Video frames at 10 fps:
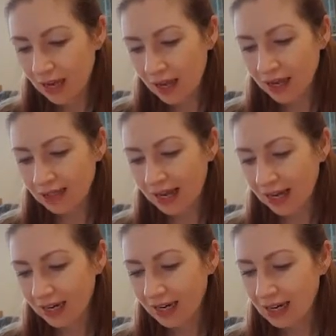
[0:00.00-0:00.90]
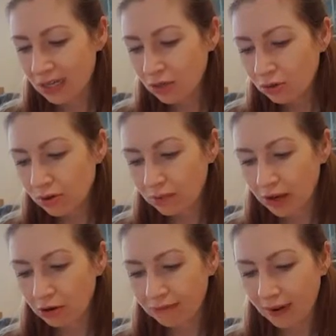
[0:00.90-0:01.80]
Exactly, it's cool that my
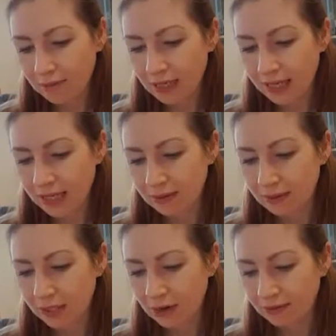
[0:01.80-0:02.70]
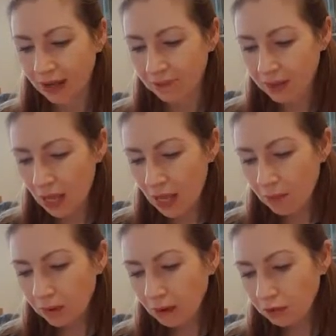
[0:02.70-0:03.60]
whole family stays in Batavia,
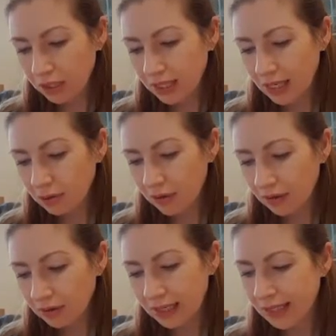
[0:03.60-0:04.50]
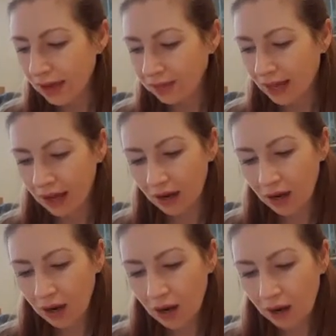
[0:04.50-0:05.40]
but I want to see what else is out there.
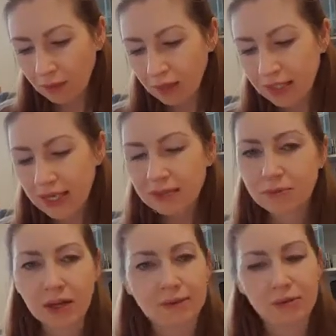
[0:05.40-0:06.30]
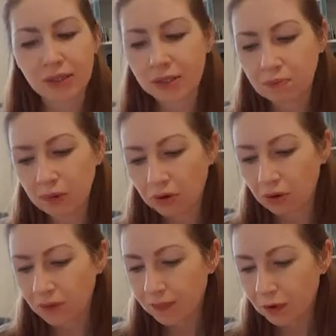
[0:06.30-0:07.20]
I want to take some time to
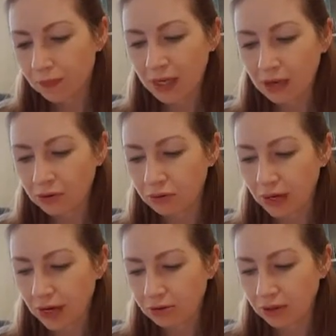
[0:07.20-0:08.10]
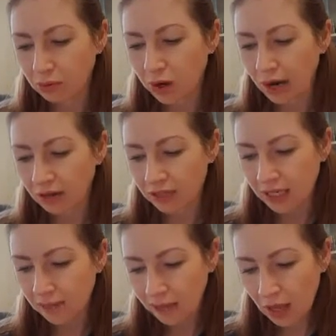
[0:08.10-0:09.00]
explore, on my own, out in the wild.
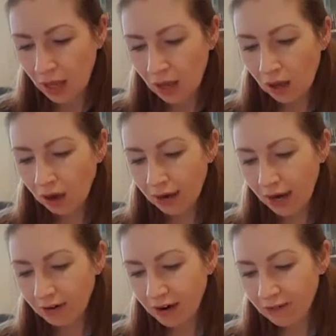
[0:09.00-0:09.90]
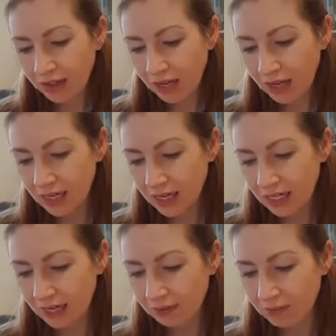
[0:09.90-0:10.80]
I'll carry everything I need
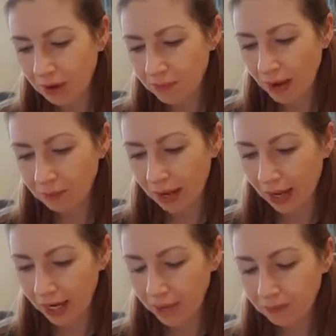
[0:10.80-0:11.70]
to live in my backpack.